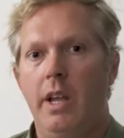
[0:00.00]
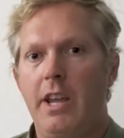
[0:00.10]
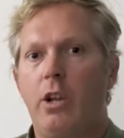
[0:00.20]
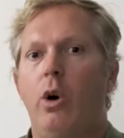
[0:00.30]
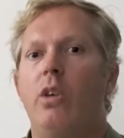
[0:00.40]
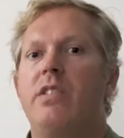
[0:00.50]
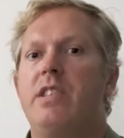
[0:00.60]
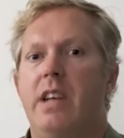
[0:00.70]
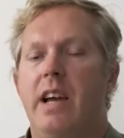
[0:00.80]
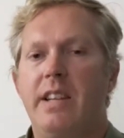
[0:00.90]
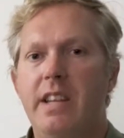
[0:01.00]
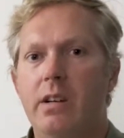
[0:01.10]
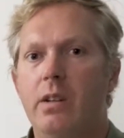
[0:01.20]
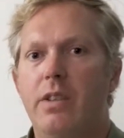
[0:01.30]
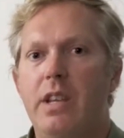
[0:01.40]
he calls this
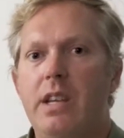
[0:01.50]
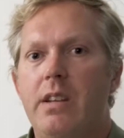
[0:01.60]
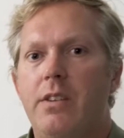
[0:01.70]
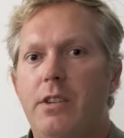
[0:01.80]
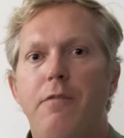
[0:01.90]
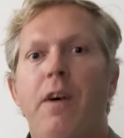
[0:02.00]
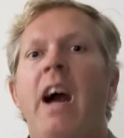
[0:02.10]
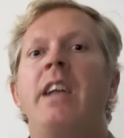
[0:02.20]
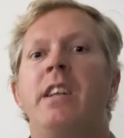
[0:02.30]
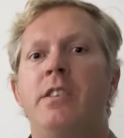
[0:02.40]
ideal the divine